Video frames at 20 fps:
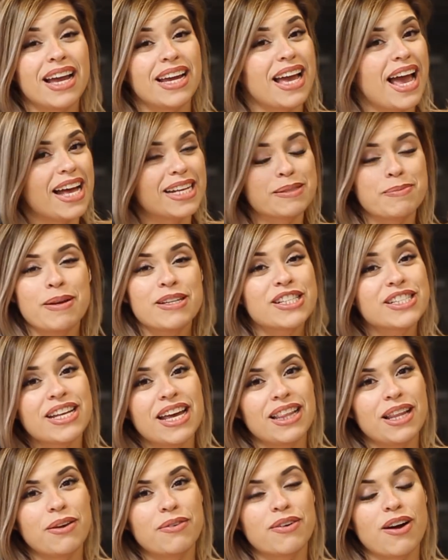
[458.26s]
As much as
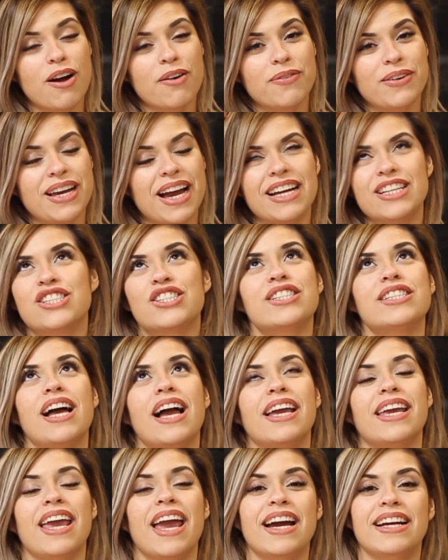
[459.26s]
I love coffee, I
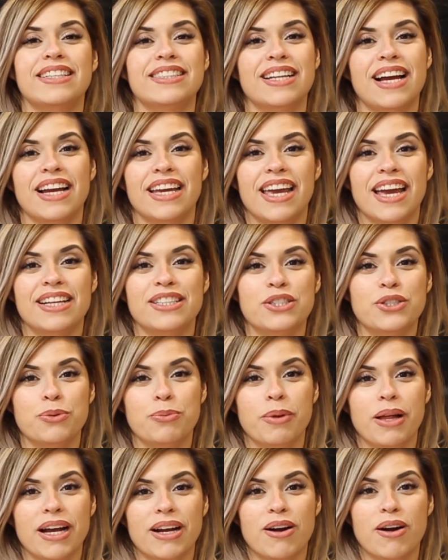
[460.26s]
can't do
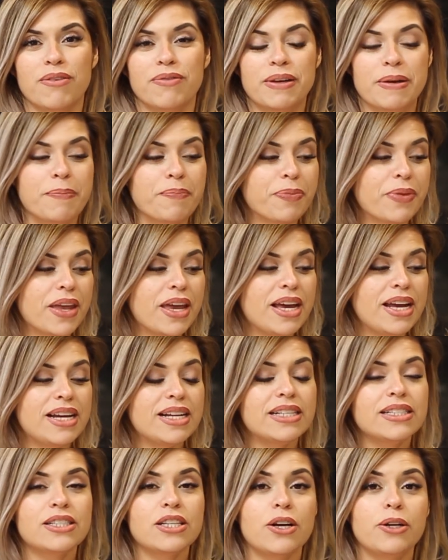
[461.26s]
black coffee.
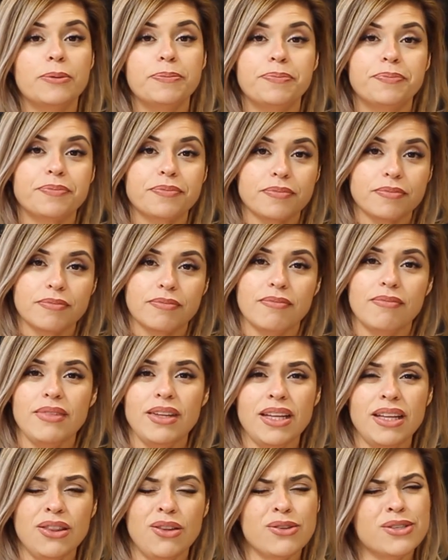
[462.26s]
So
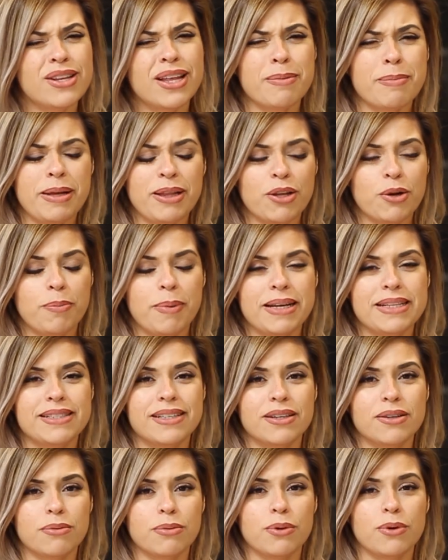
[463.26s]
those are like my little
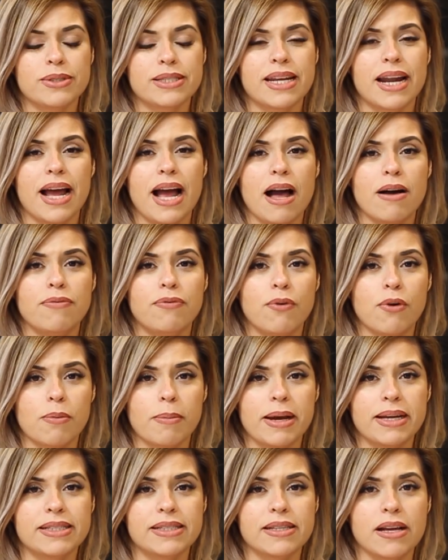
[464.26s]
basic rules that I have for
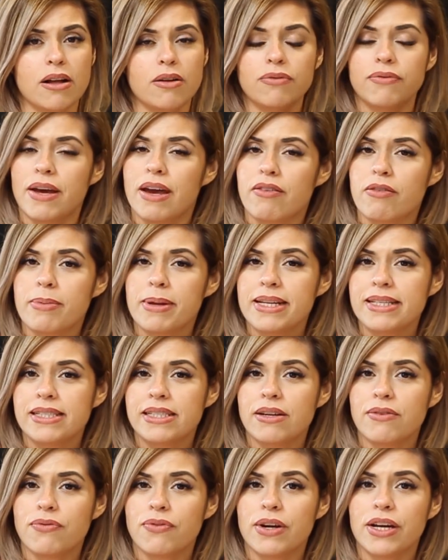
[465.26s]
myself. Everybody's
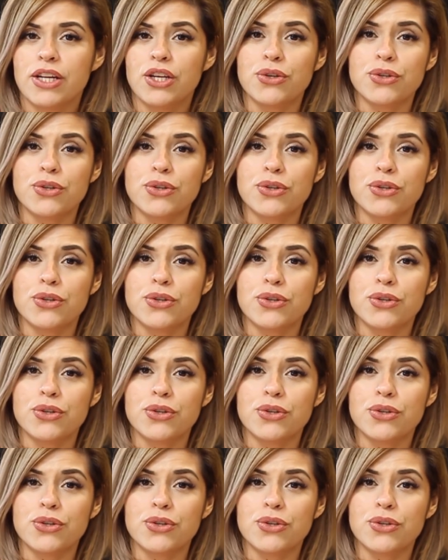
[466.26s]
different.